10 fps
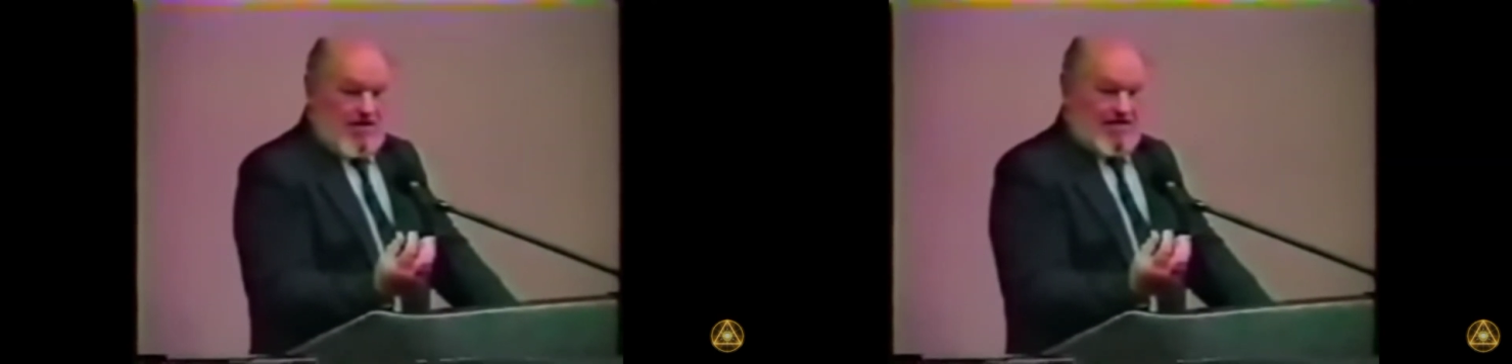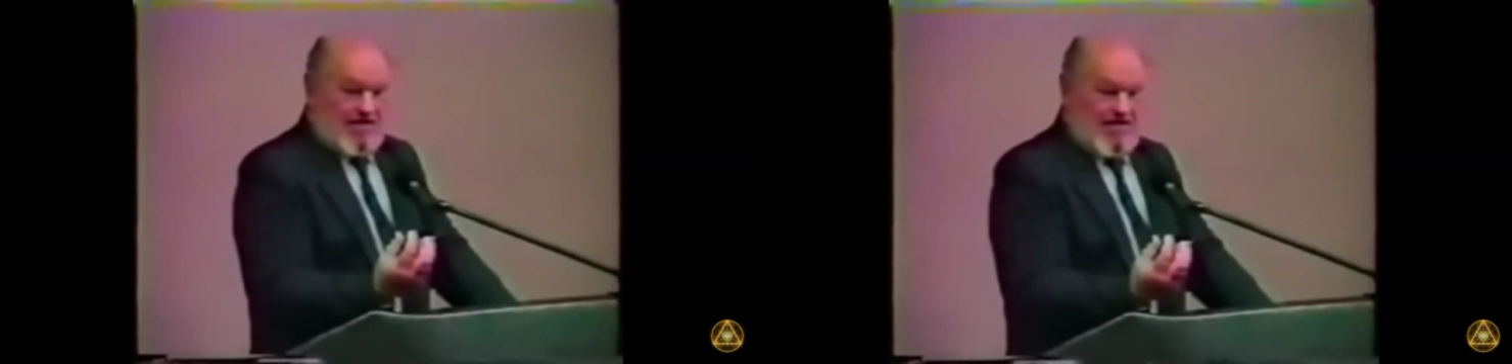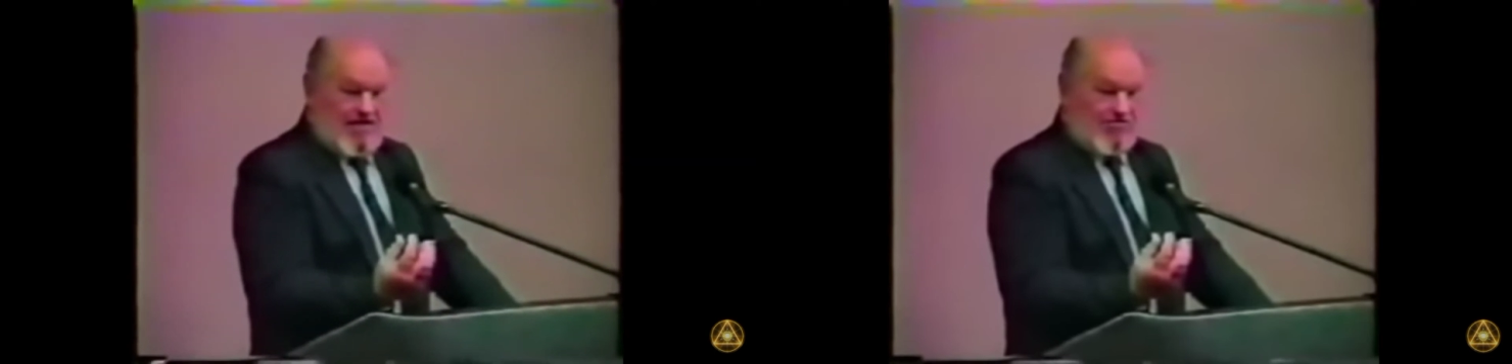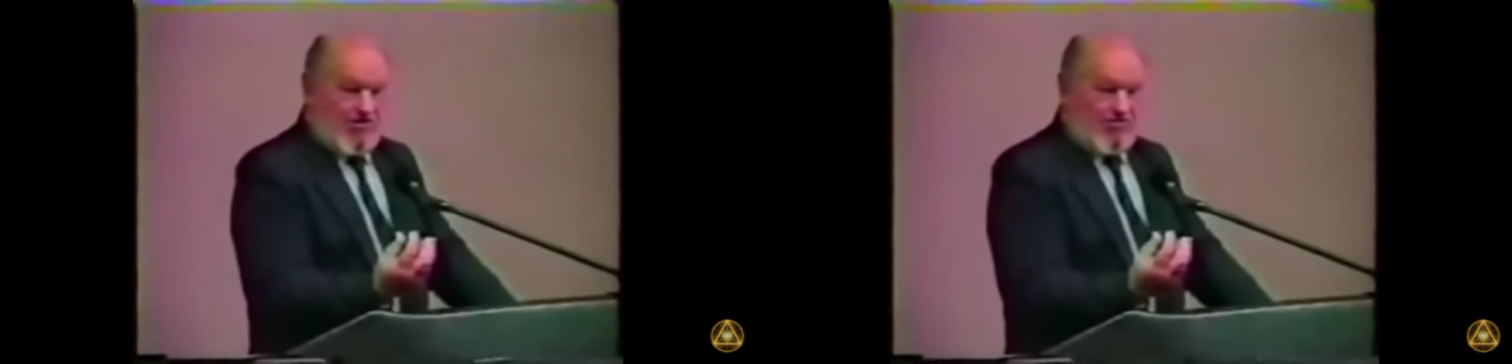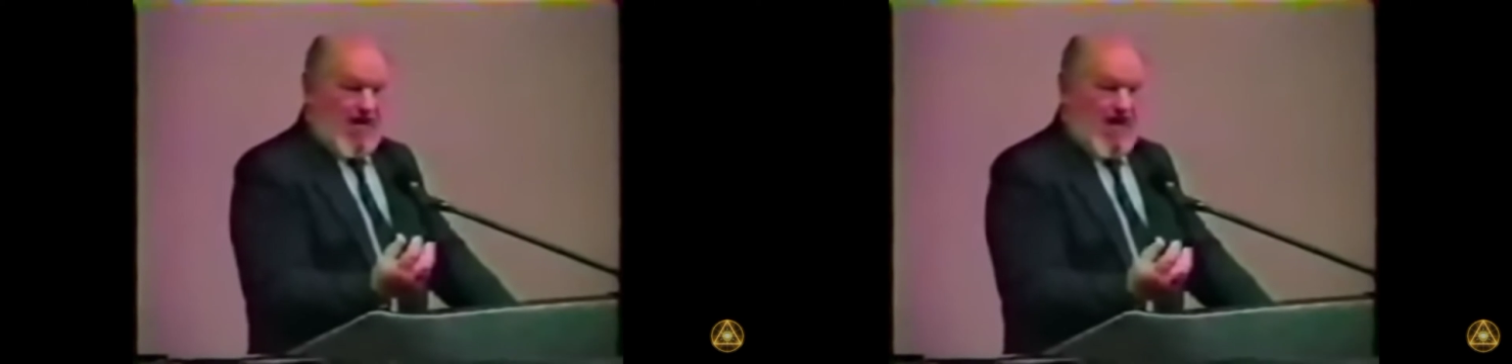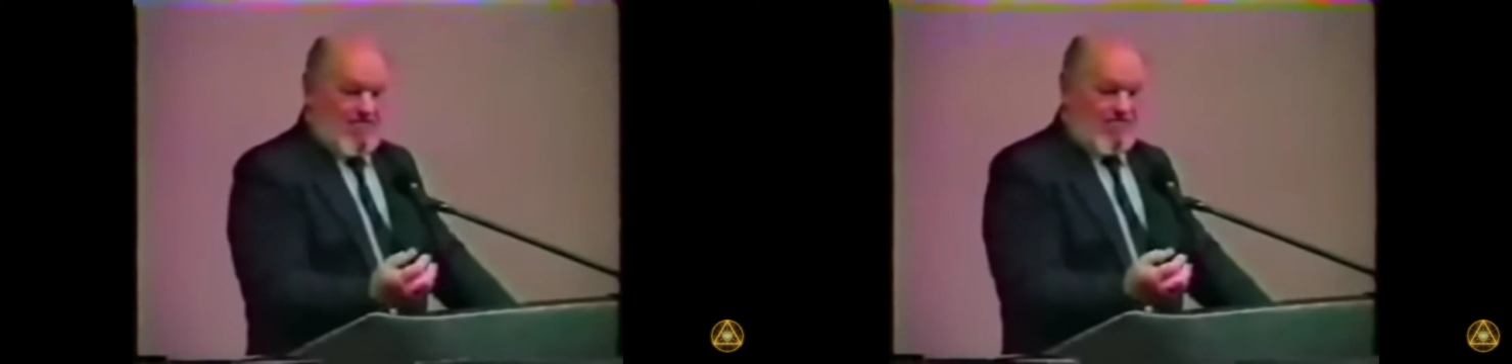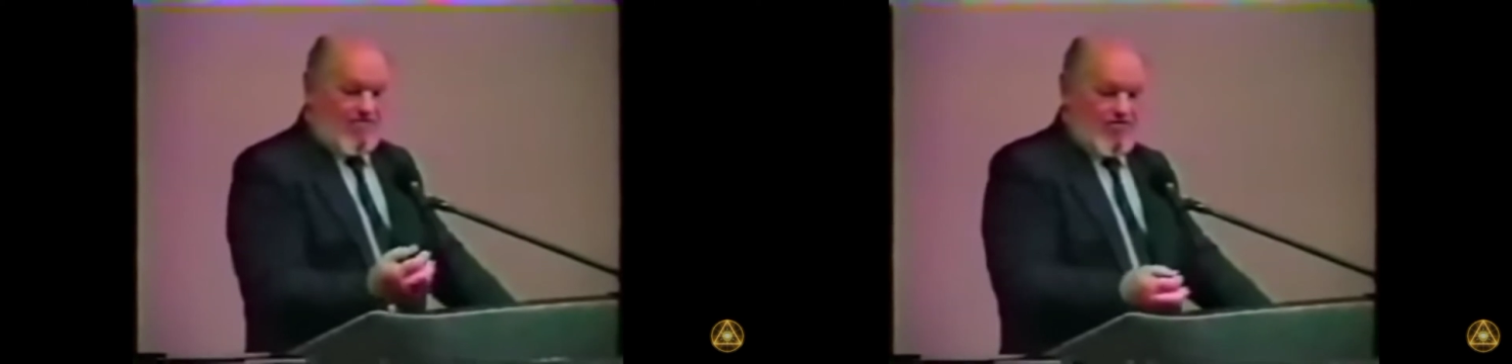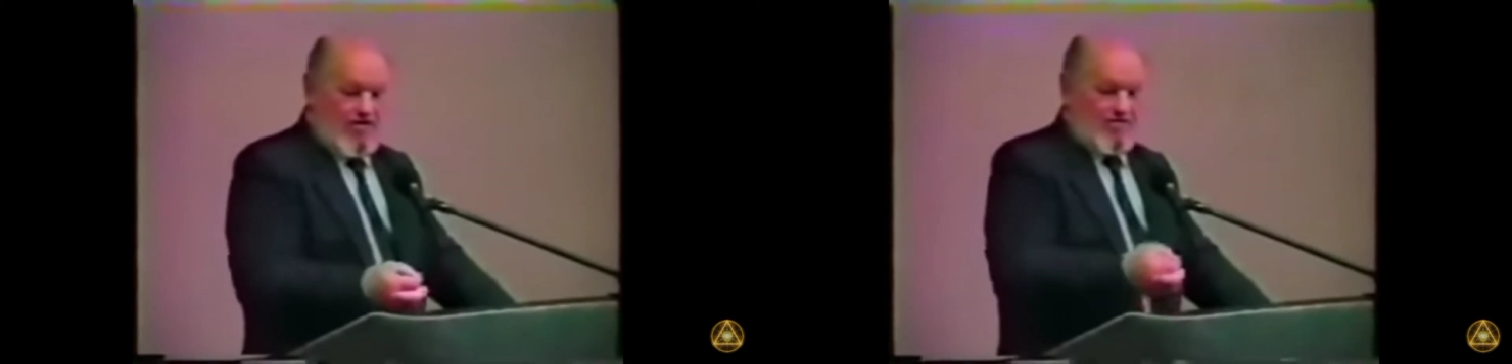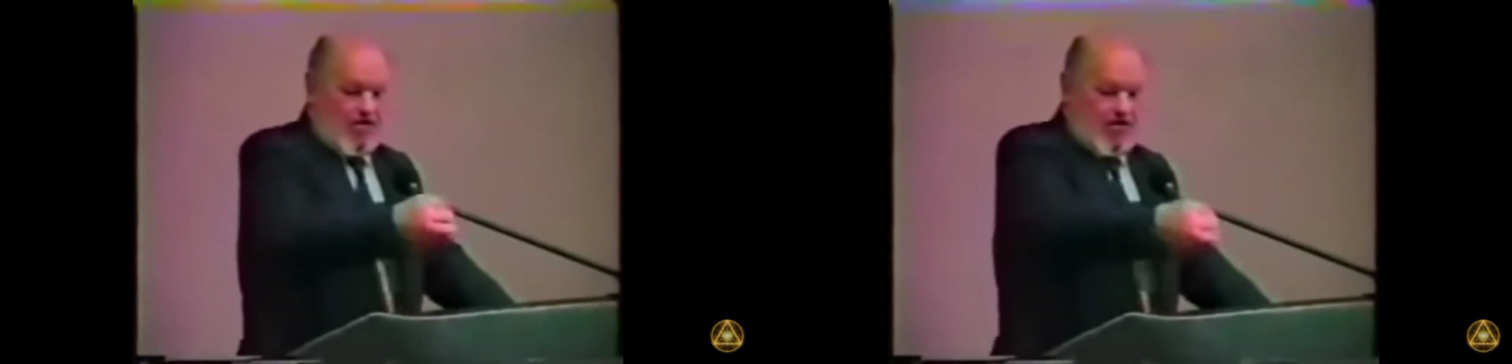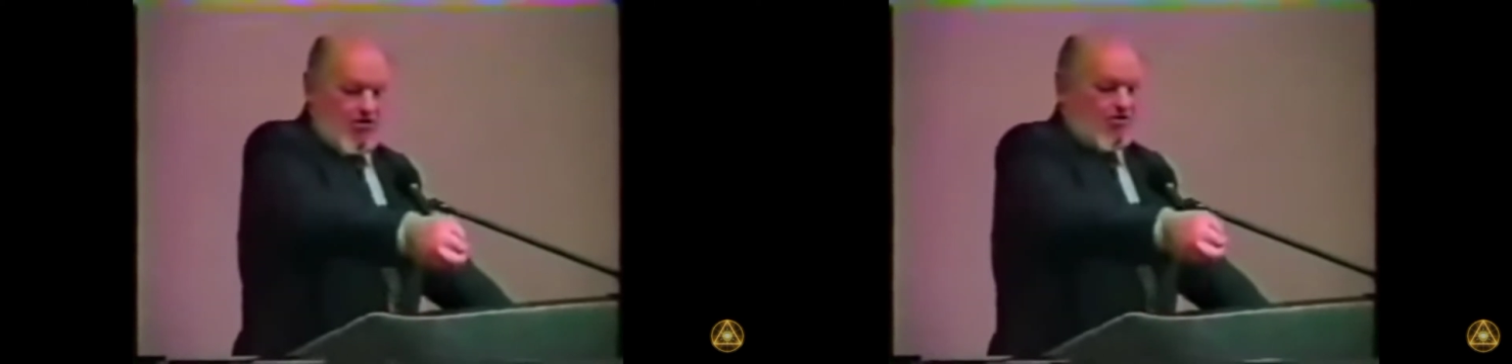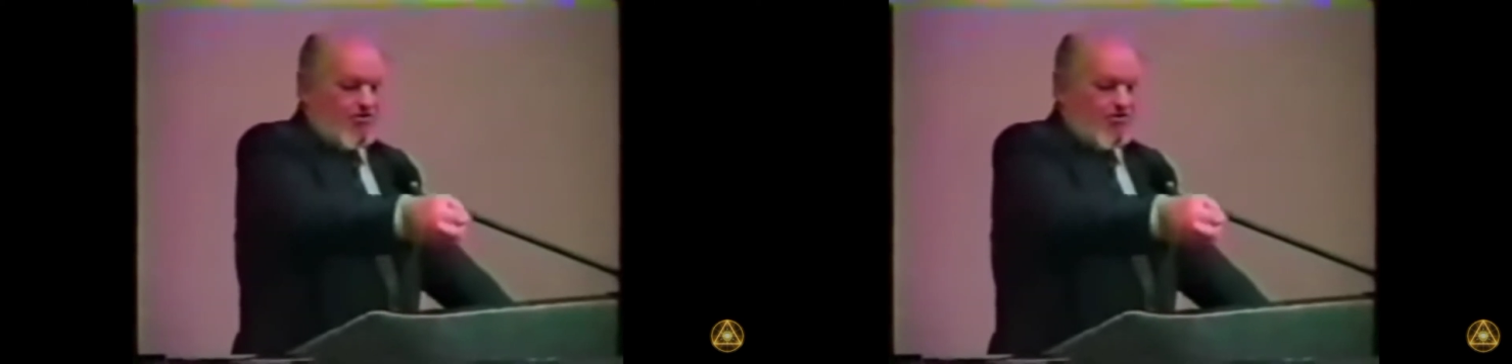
and issuing back for them gold